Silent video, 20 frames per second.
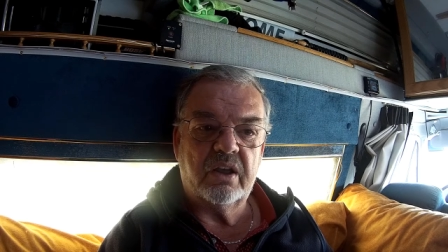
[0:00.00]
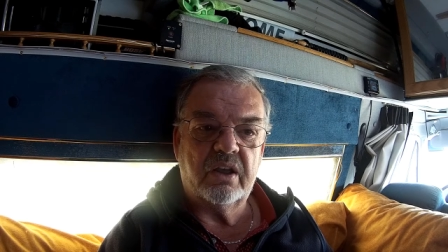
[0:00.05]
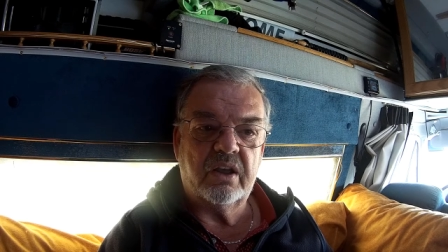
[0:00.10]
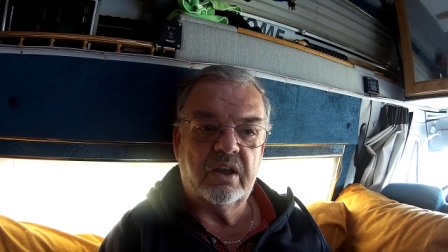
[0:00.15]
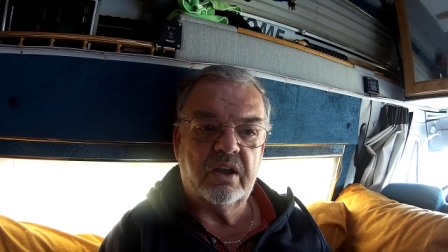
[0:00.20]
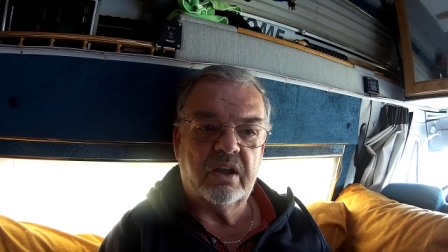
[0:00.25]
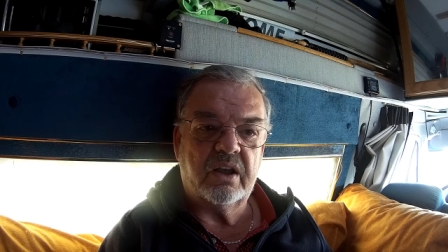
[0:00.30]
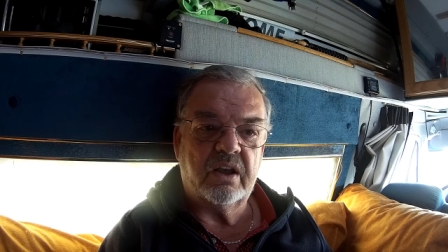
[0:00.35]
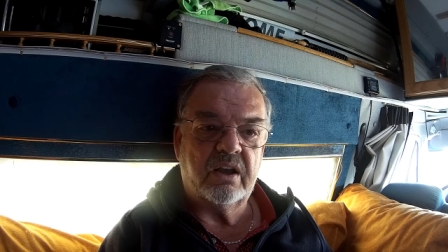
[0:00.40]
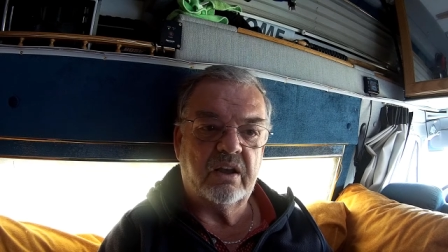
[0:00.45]

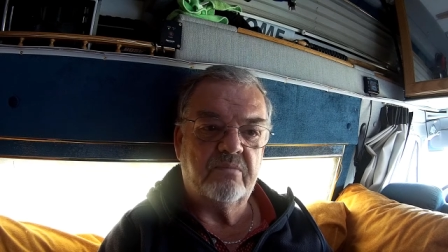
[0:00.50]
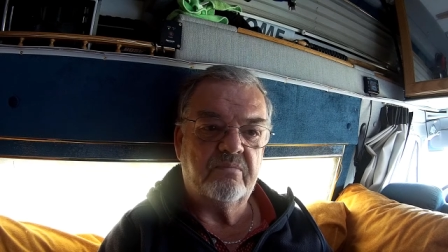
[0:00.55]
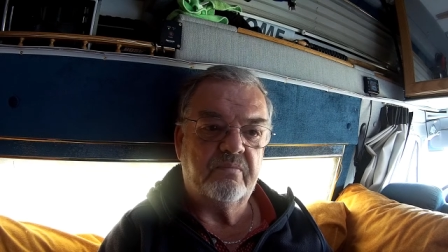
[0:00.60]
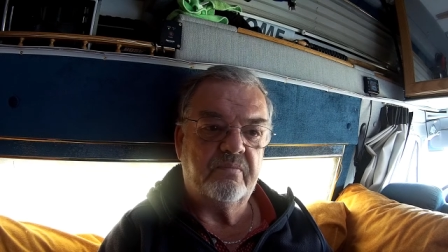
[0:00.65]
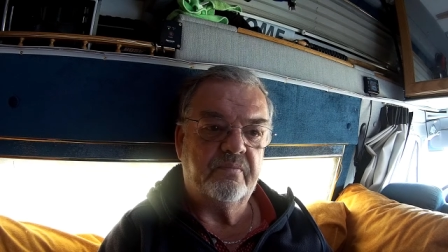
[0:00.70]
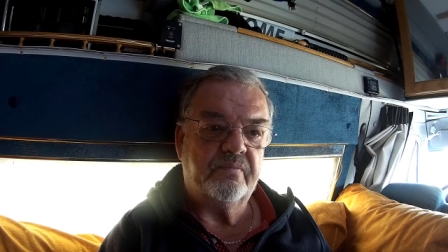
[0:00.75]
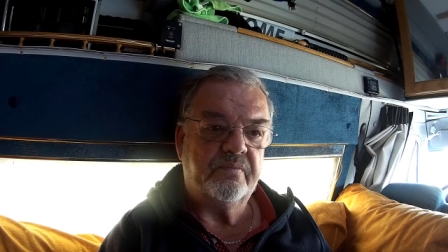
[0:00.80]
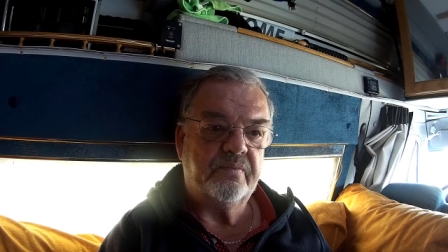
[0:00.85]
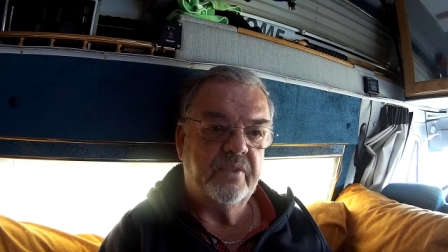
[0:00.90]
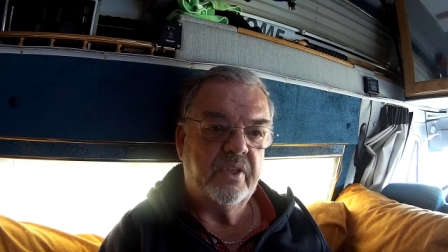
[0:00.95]

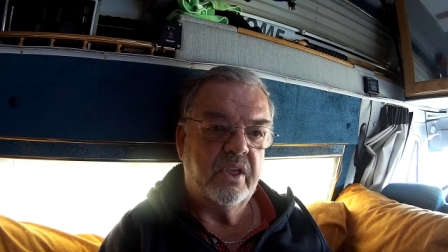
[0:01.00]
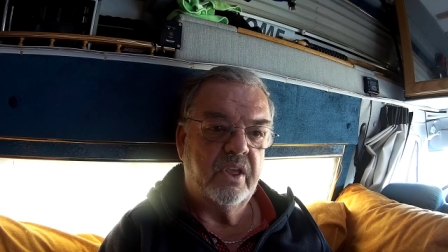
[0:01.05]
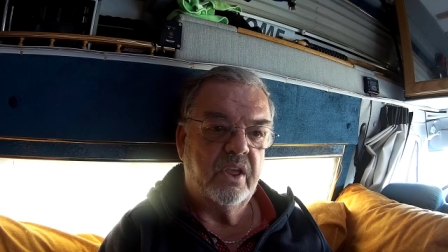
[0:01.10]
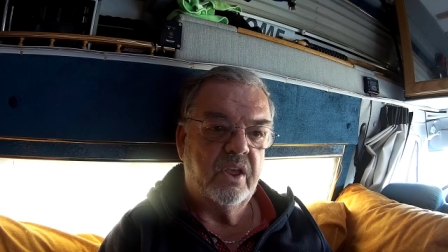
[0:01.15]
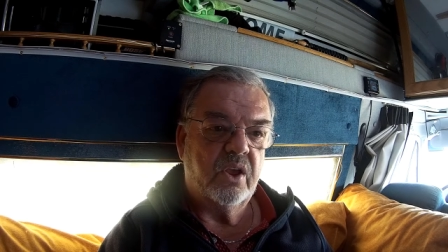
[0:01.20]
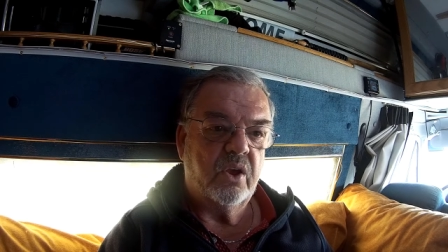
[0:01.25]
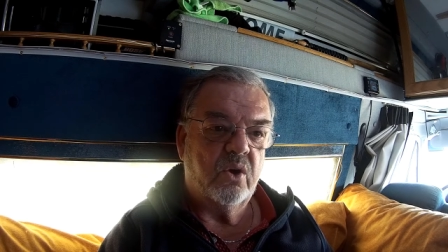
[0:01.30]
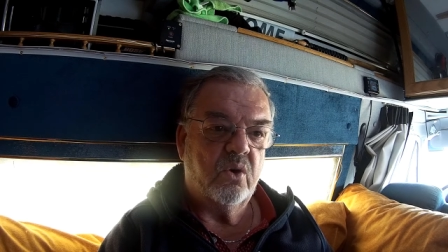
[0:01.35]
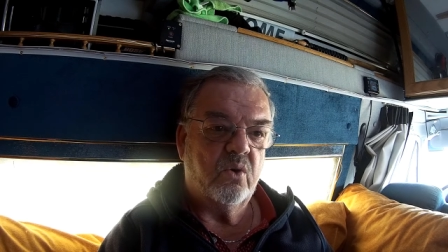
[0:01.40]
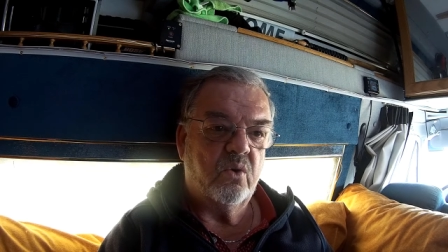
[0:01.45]
um,
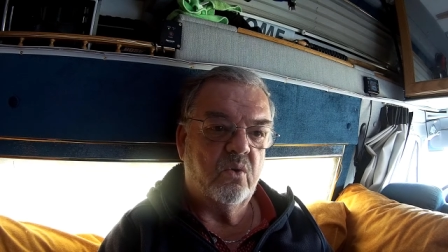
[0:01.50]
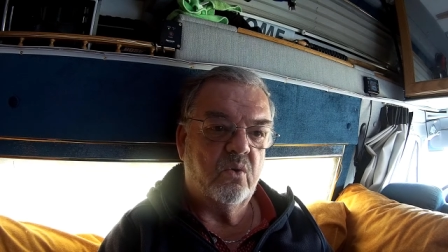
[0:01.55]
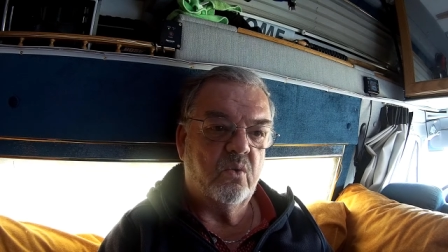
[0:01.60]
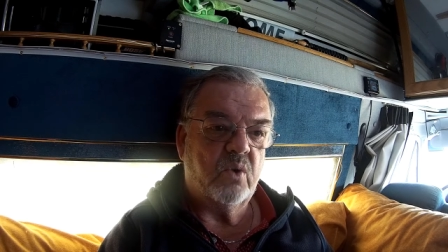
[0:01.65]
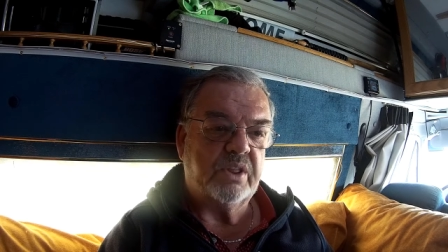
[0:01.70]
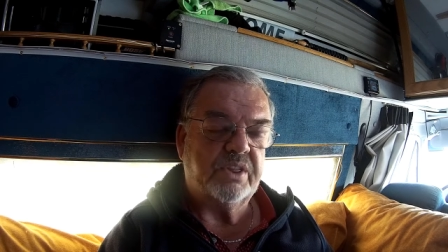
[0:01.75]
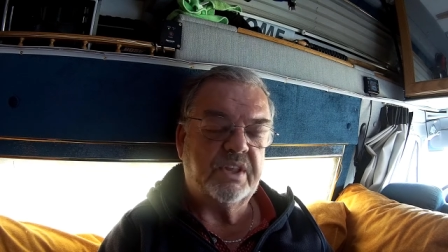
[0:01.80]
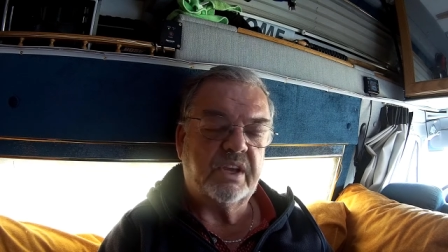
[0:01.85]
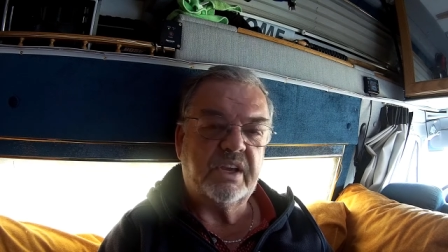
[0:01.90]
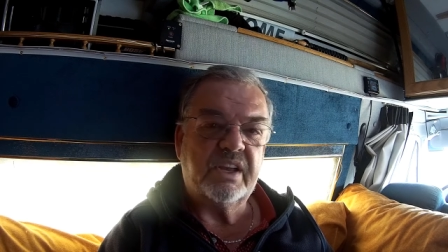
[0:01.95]

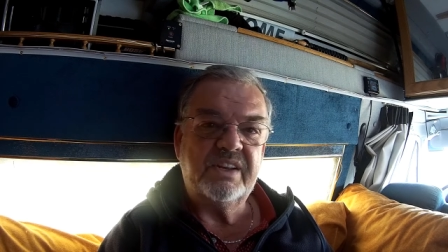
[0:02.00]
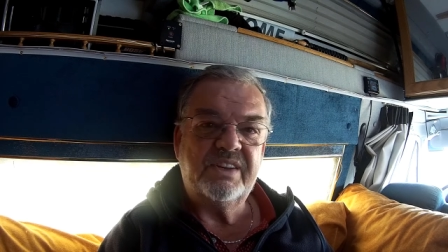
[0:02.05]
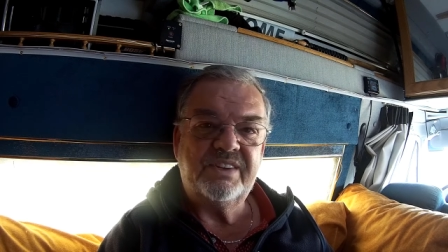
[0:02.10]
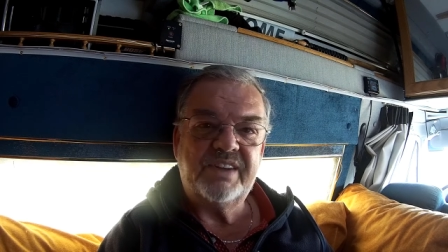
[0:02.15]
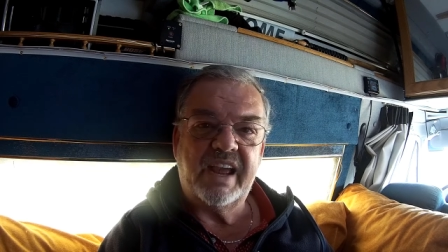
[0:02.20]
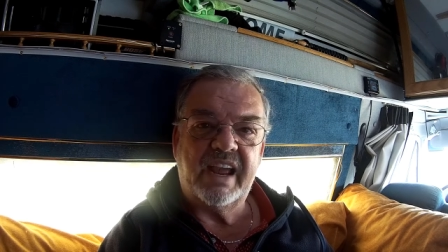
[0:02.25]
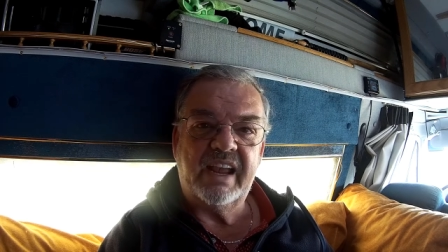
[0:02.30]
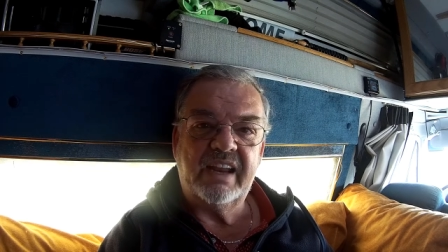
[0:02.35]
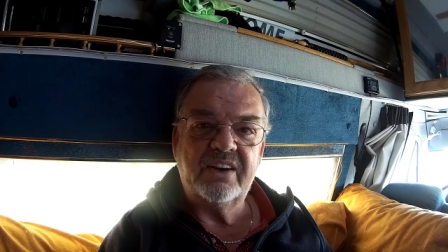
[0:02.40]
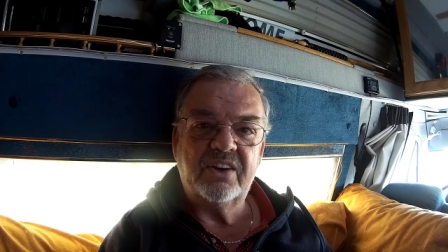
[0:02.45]
what the
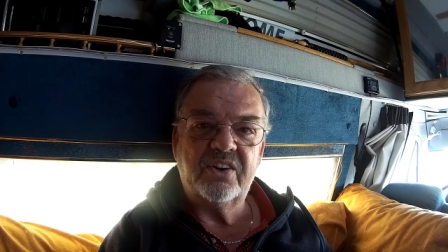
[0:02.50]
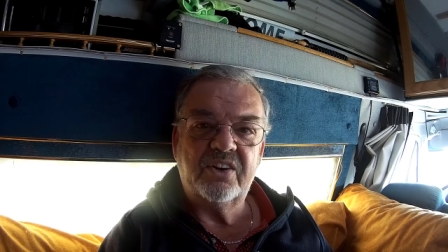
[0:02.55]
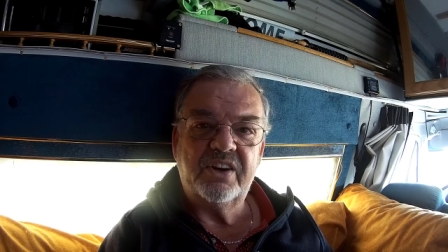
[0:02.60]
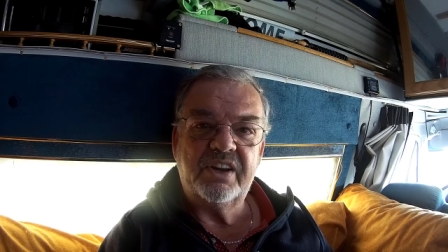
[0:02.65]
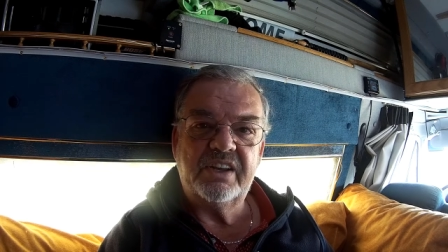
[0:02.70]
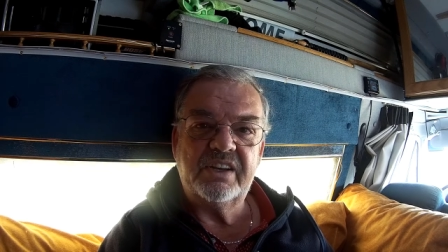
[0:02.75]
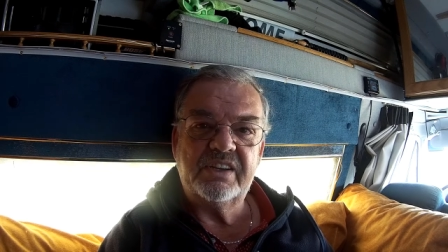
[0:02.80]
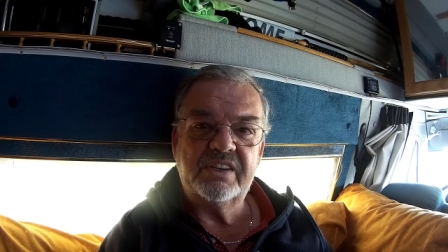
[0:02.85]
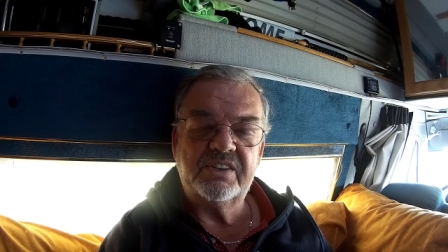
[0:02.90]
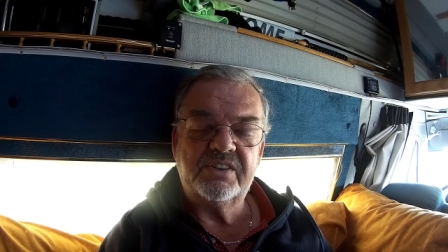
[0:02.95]
container
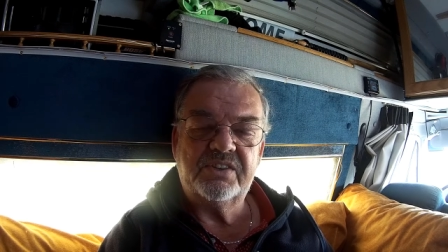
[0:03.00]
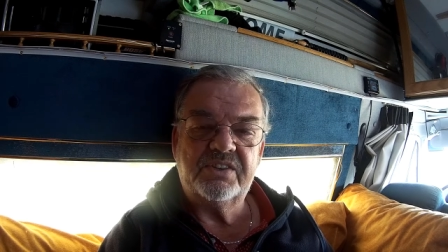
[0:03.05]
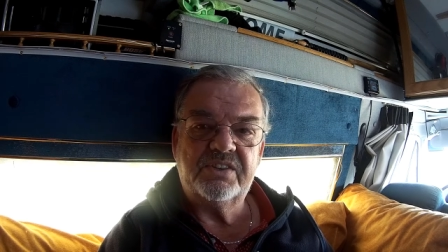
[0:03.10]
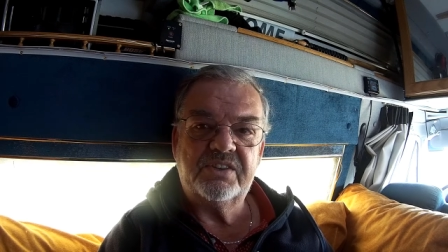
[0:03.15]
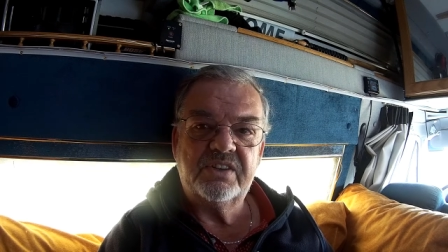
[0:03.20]
is.